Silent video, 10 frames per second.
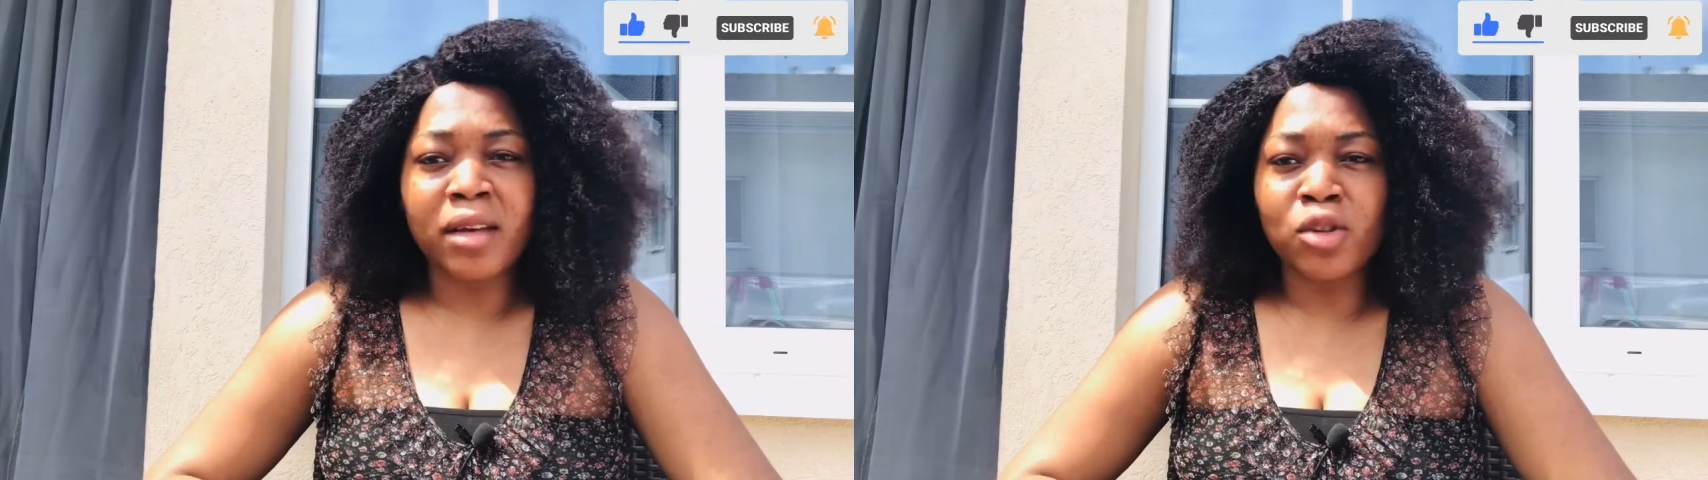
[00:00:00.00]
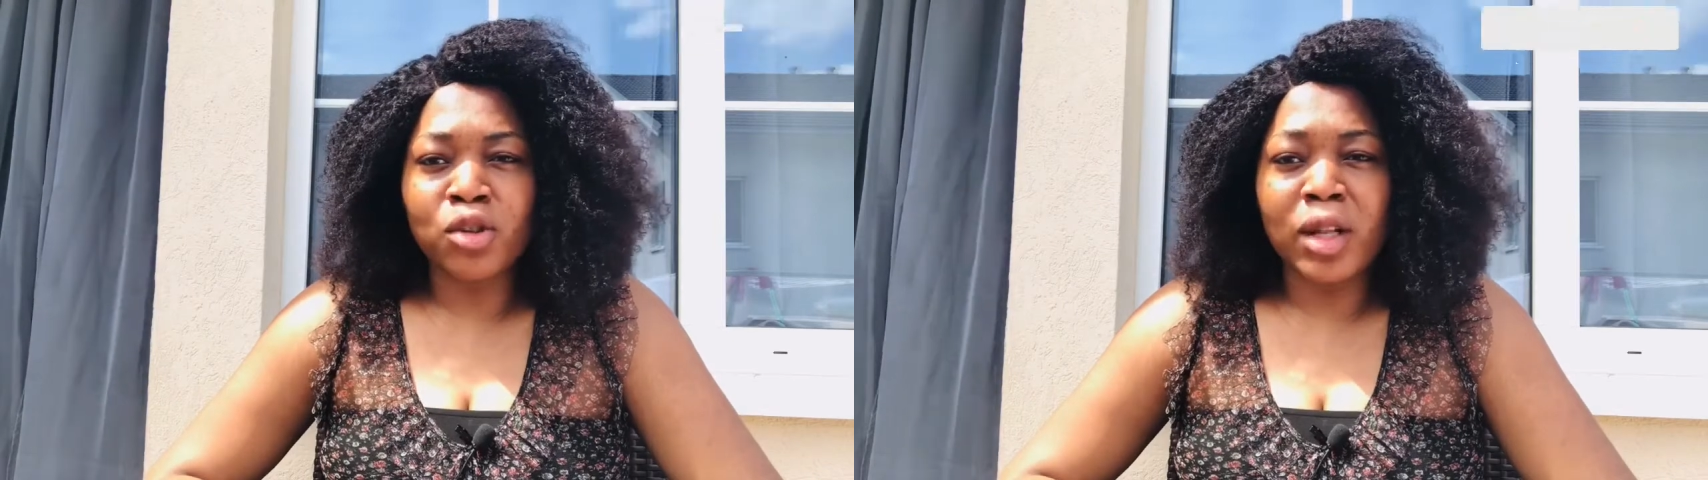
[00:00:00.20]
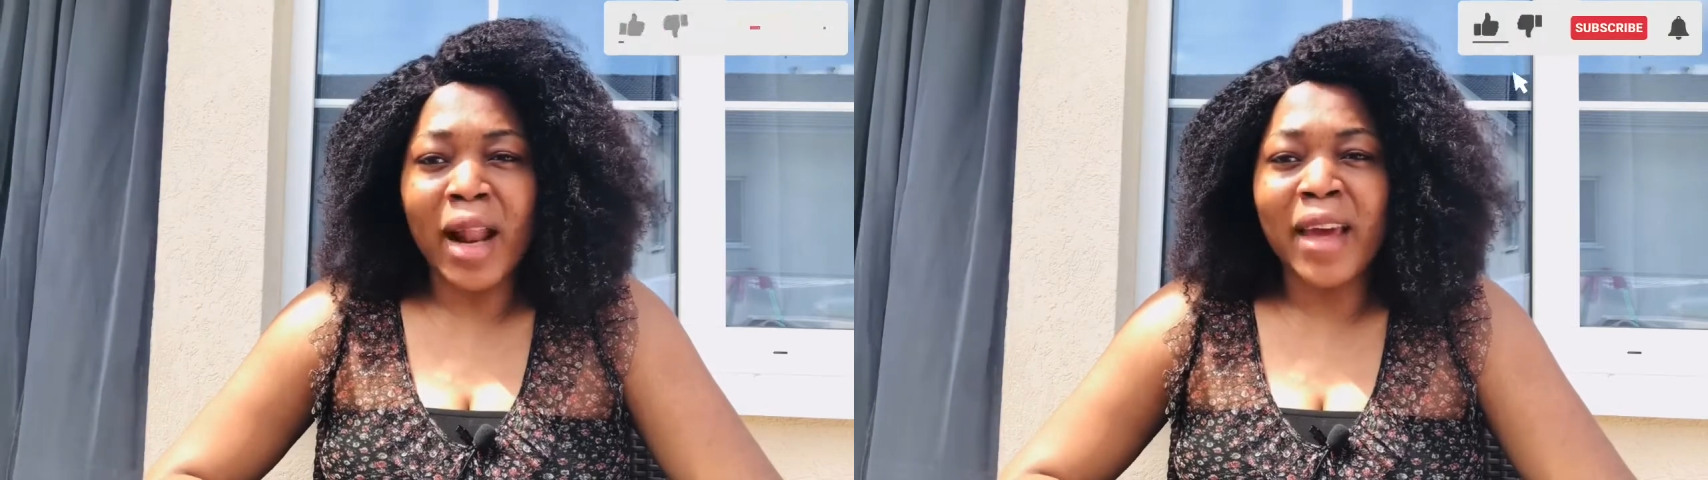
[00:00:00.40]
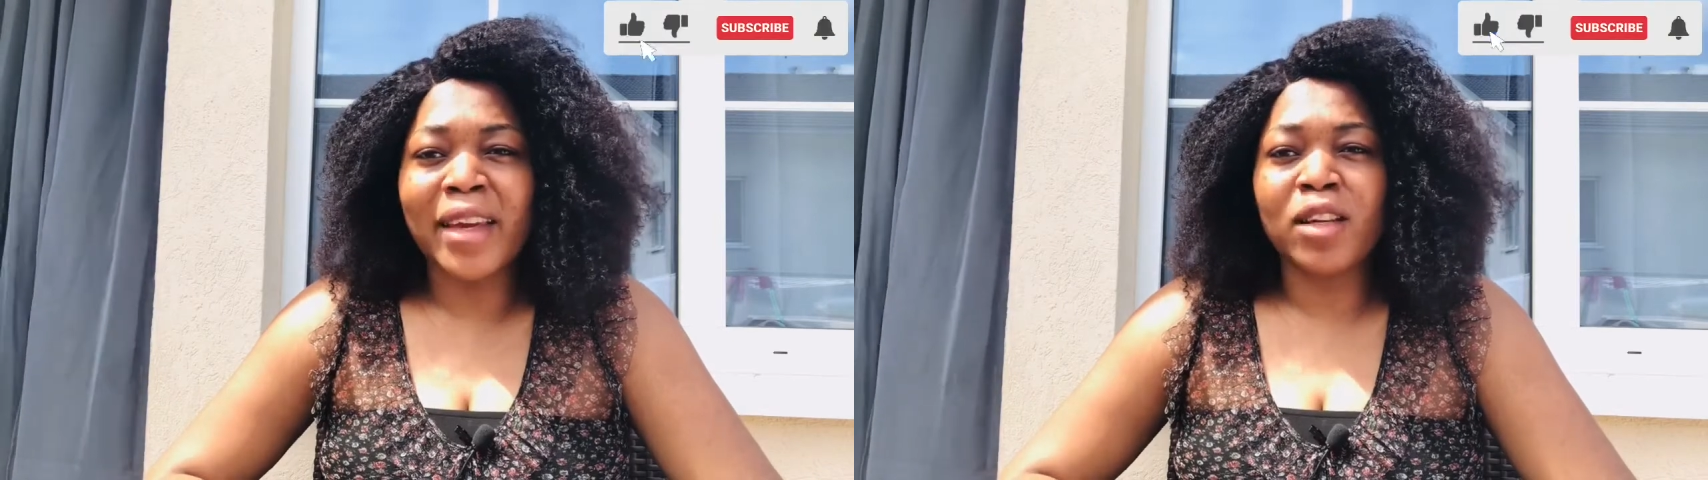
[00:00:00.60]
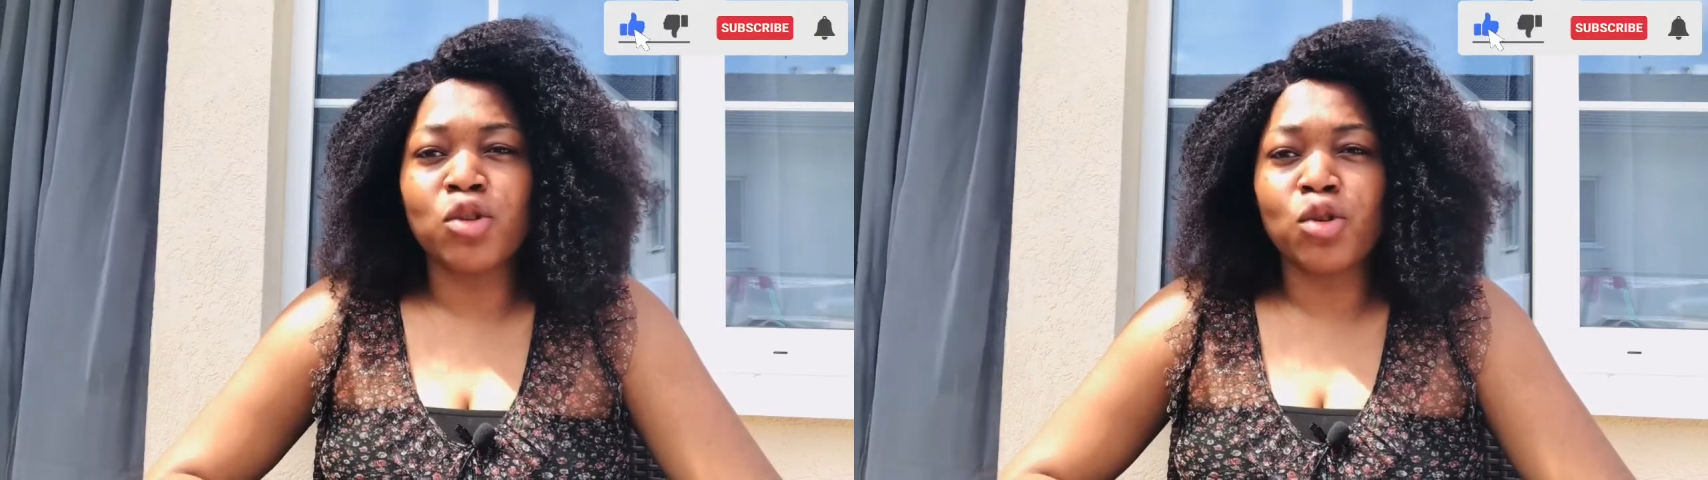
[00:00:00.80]

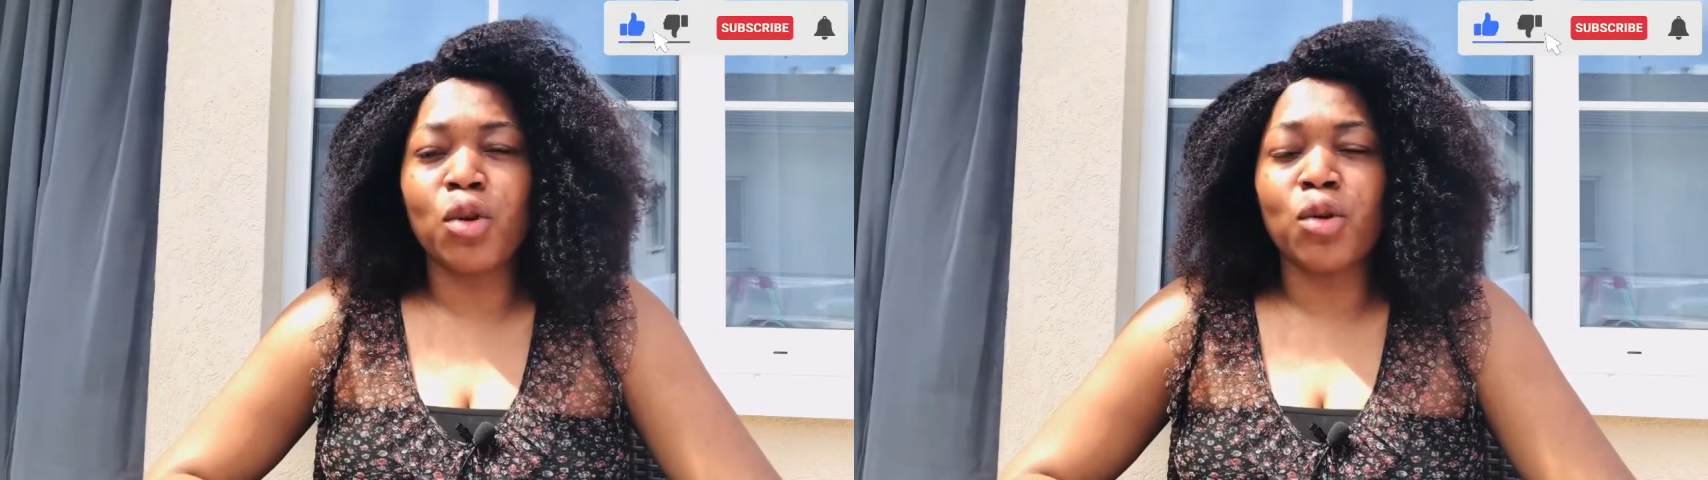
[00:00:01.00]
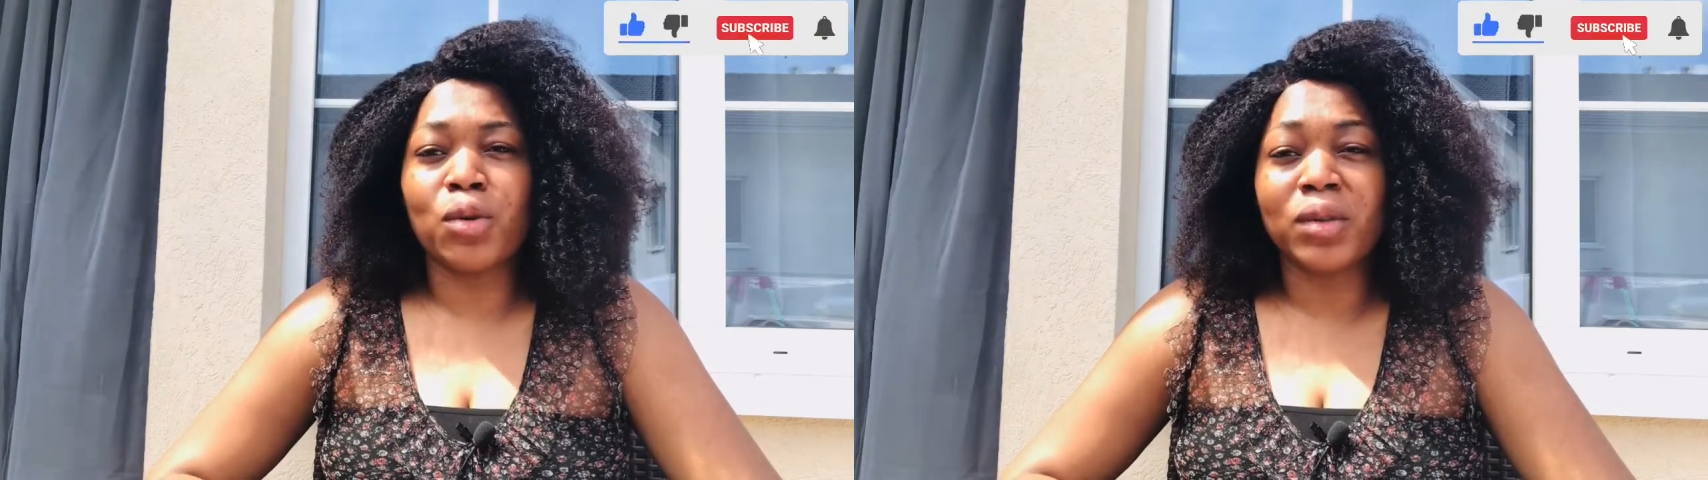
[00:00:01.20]
a joke,